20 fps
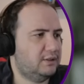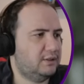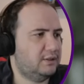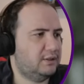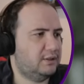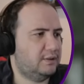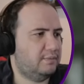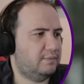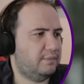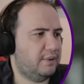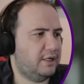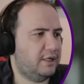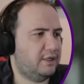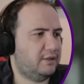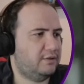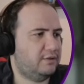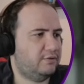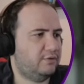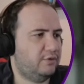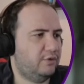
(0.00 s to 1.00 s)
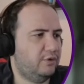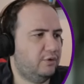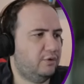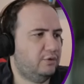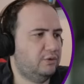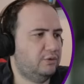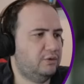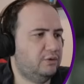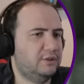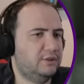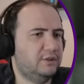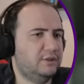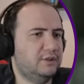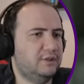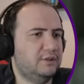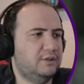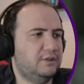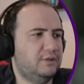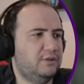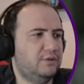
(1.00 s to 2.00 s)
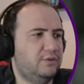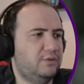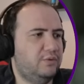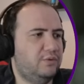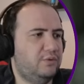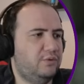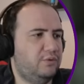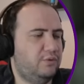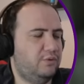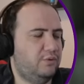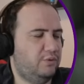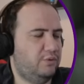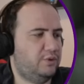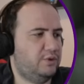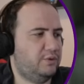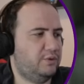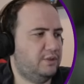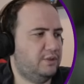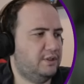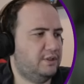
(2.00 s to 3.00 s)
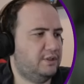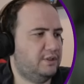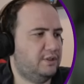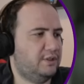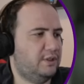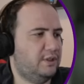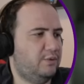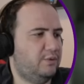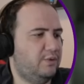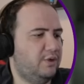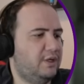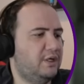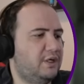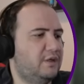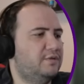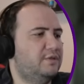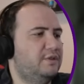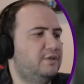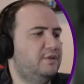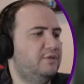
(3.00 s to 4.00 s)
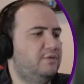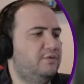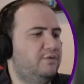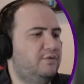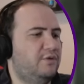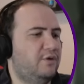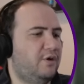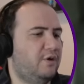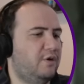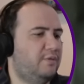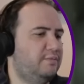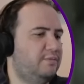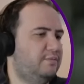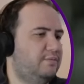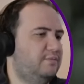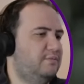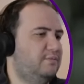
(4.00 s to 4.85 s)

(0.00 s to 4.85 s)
Made out of gold, which was recovered from,